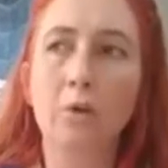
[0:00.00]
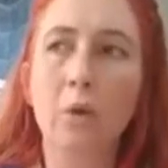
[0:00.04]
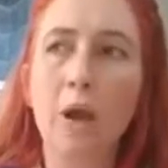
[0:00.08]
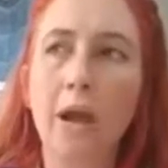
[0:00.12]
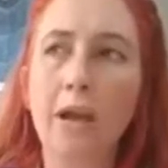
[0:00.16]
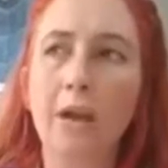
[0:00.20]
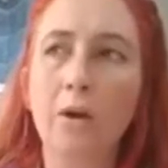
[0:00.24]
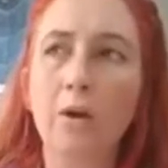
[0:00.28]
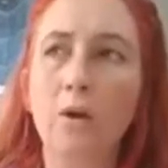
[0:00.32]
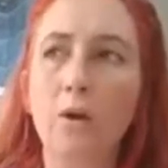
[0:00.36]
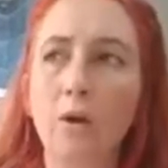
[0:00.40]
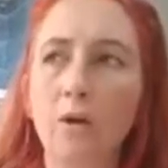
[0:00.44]

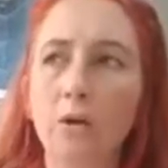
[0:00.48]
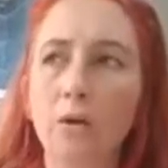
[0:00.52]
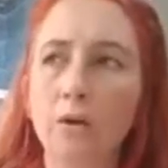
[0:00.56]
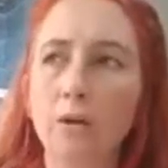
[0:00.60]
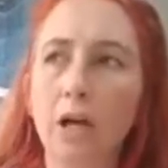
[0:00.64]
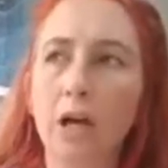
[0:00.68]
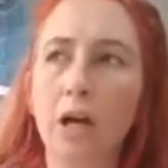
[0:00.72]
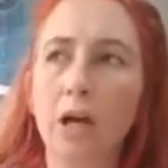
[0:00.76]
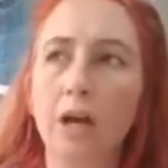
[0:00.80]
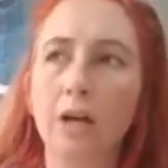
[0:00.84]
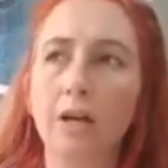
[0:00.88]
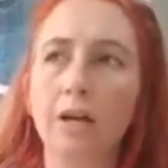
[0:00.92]
wait, hold
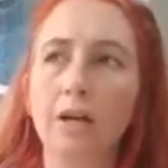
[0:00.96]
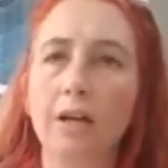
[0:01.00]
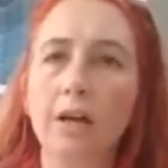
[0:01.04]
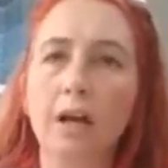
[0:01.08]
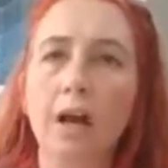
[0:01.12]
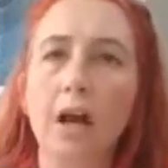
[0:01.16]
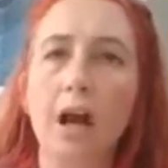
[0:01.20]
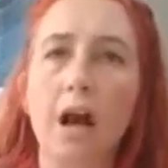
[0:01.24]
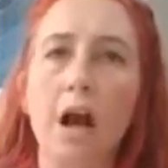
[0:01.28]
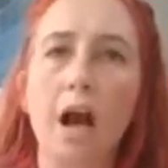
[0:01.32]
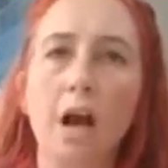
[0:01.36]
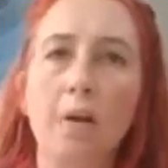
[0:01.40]
on,
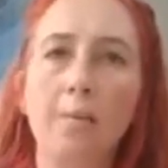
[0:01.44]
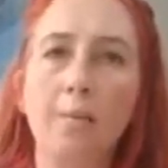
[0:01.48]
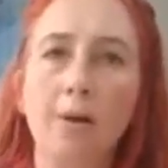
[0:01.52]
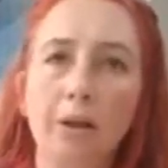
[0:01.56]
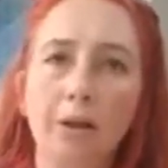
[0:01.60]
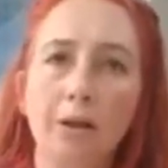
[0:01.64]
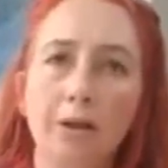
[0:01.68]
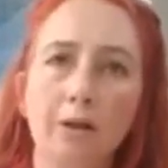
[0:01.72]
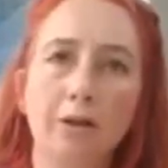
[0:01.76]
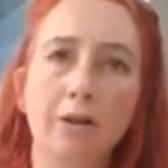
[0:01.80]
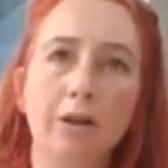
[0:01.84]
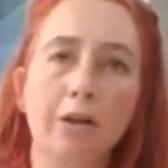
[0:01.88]
I'm a
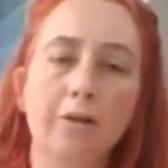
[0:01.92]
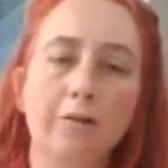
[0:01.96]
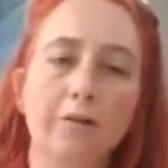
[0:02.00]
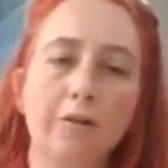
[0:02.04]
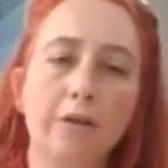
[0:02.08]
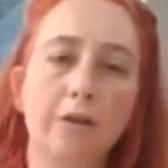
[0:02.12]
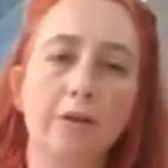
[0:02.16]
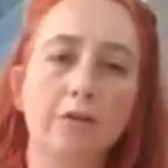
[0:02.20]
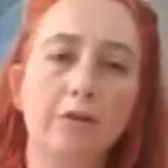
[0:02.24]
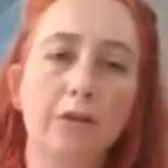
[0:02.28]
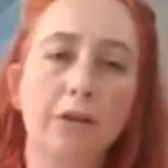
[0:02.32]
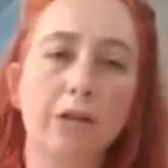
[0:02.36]
little
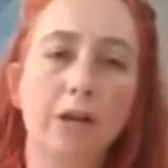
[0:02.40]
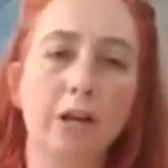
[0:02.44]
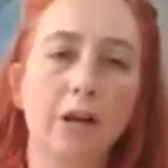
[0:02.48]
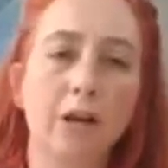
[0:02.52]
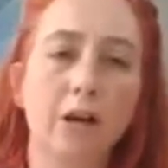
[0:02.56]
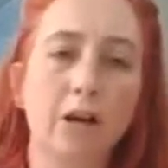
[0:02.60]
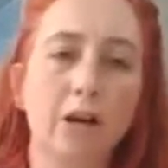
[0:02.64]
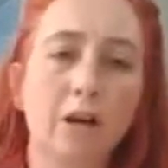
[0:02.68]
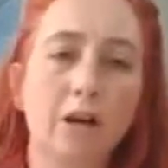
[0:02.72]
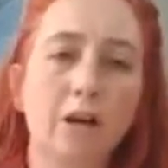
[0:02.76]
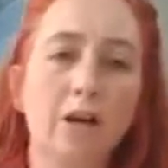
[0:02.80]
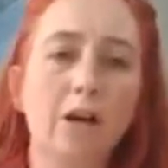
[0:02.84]
confused
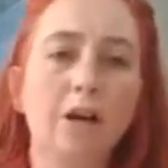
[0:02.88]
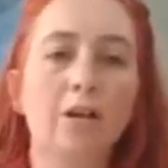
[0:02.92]
here.